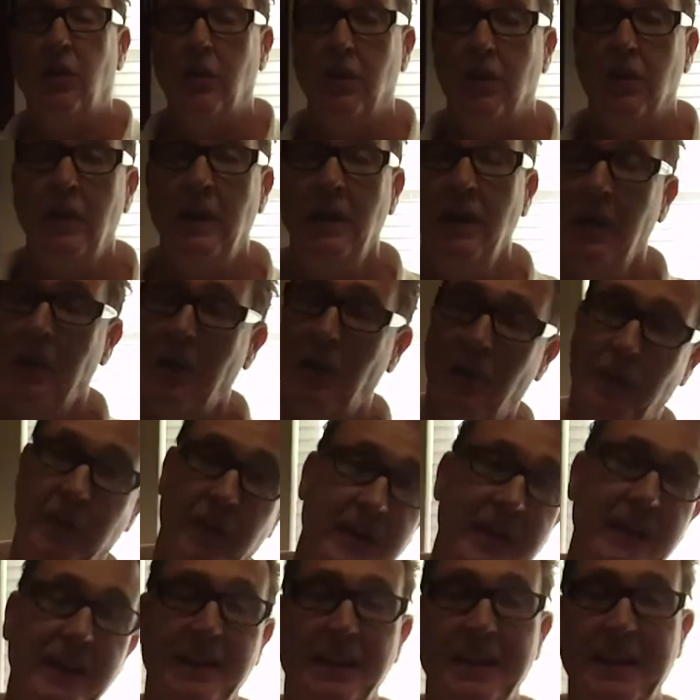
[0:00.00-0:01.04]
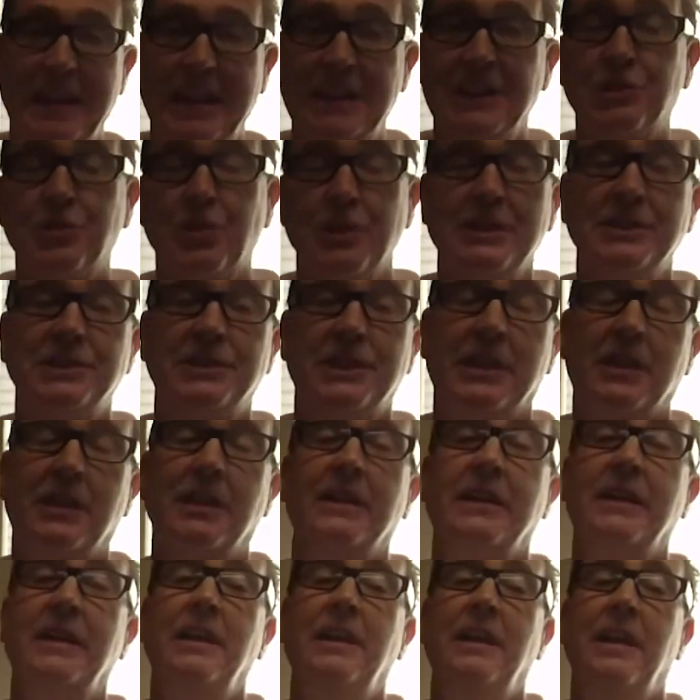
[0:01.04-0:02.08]
or, or hit
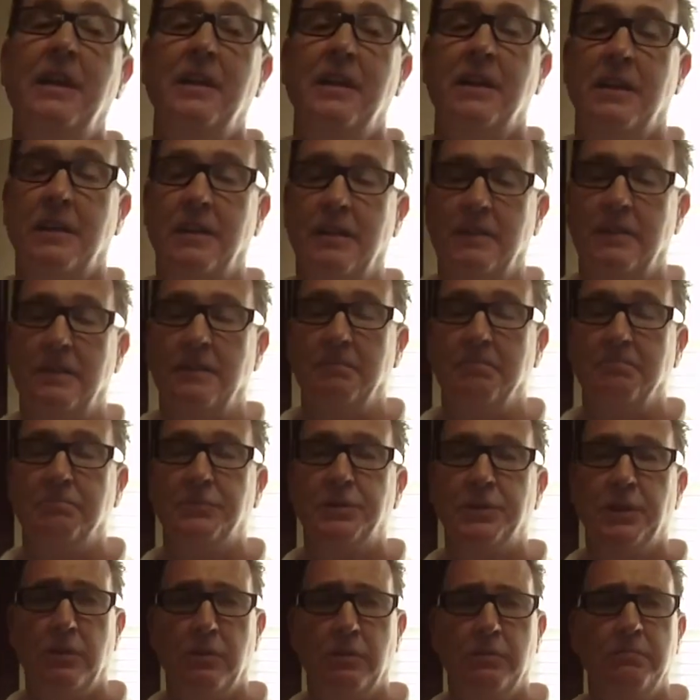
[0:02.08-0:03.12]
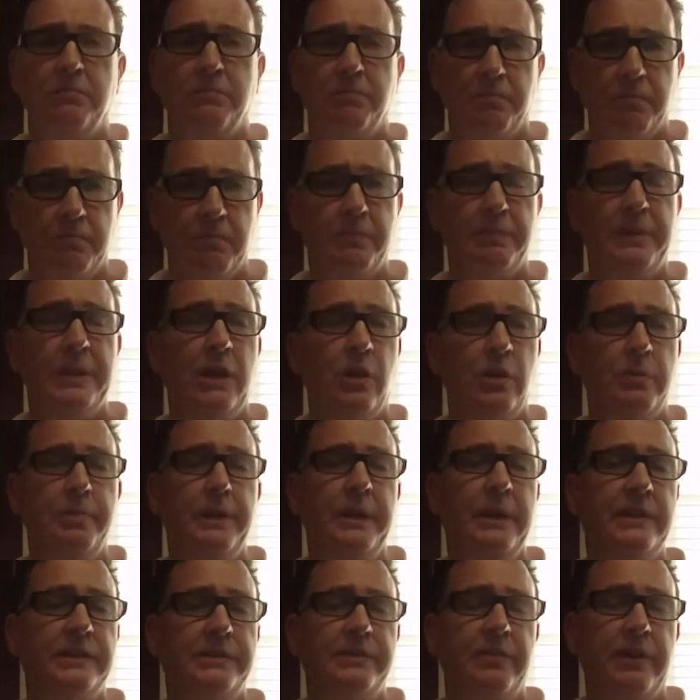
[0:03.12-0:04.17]
intrinsically. Um, so
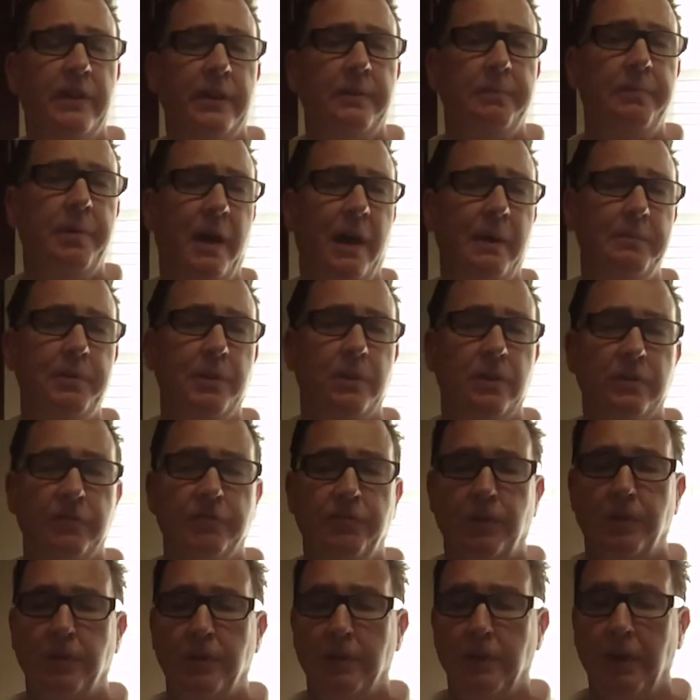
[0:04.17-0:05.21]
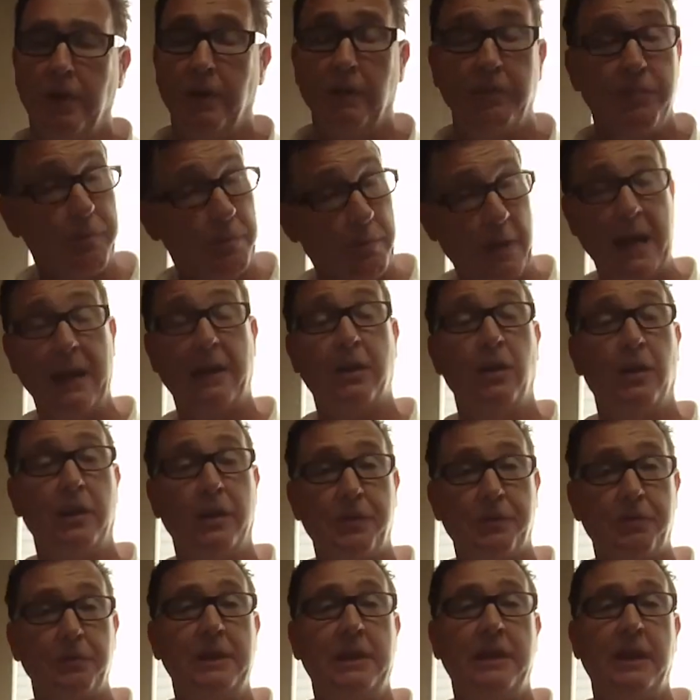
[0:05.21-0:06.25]
PRP is very popular for, uh, I call
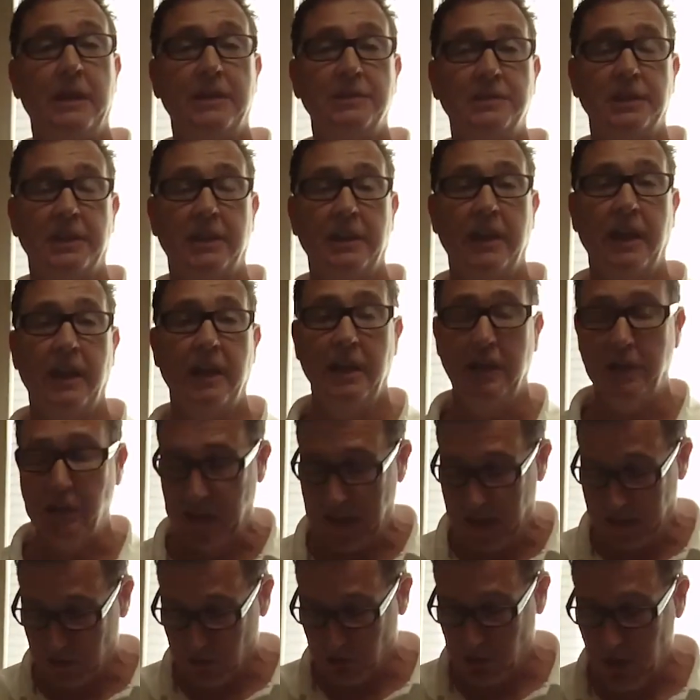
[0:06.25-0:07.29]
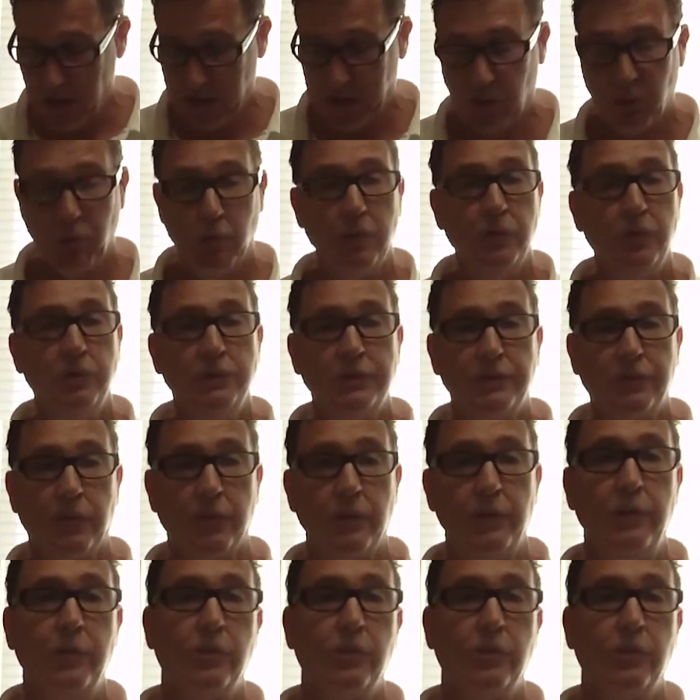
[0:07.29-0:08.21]
it three kicks at the can. You got chronic wounds for